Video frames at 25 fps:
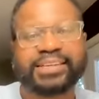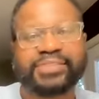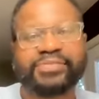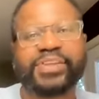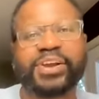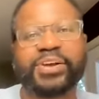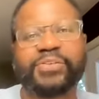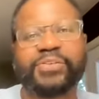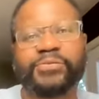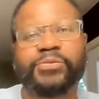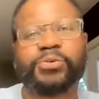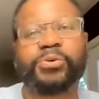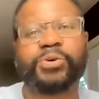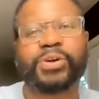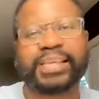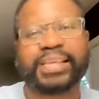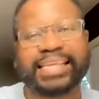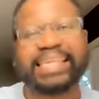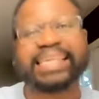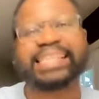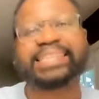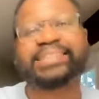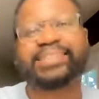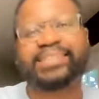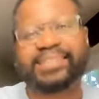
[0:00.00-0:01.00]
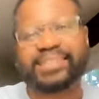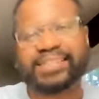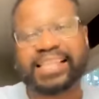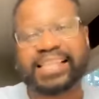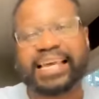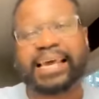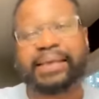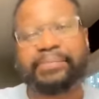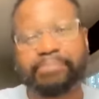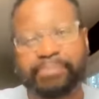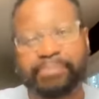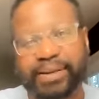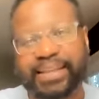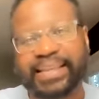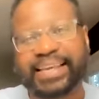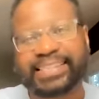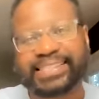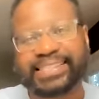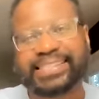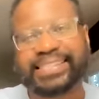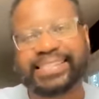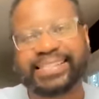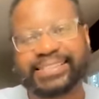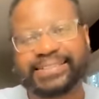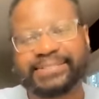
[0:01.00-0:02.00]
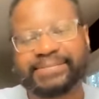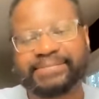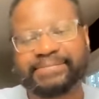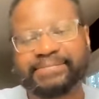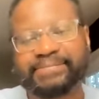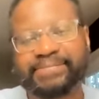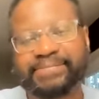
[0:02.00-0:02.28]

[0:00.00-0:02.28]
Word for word: therefore get that blessing